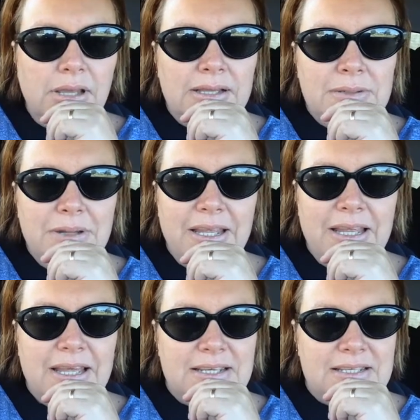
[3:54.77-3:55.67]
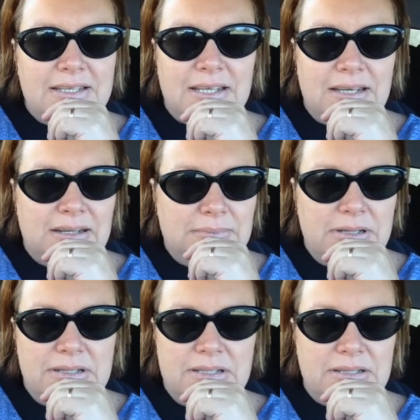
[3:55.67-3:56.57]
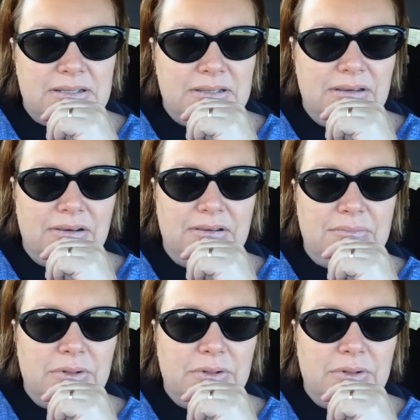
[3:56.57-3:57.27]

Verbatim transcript: under me, and um, it's just not